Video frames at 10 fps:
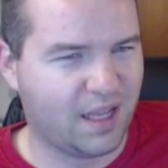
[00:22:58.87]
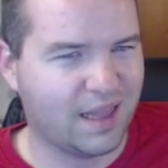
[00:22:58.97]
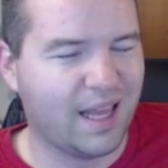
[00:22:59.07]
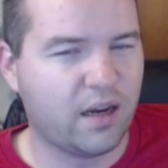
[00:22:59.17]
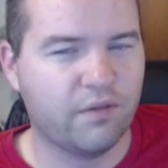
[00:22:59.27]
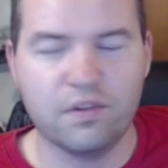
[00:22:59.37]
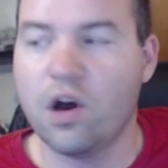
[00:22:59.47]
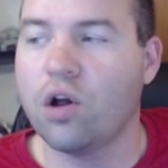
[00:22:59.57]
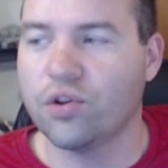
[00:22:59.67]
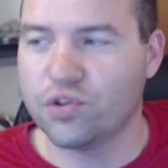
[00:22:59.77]
Lack of
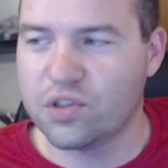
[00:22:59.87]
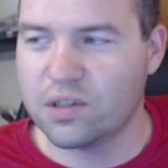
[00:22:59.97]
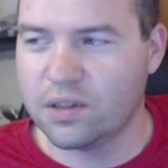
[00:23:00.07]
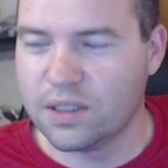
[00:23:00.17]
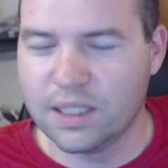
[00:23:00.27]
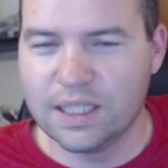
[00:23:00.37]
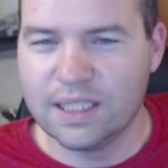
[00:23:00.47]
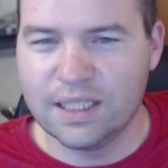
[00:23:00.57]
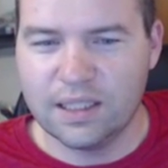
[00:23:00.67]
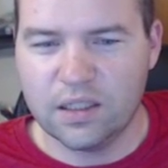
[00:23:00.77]
knowledge.
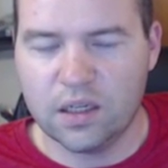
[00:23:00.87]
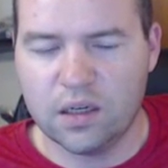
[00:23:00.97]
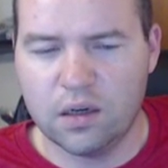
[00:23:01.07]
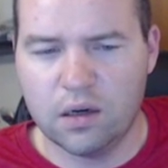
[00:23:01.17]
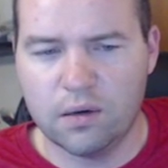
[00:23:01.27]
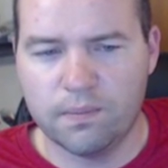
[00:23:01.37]
The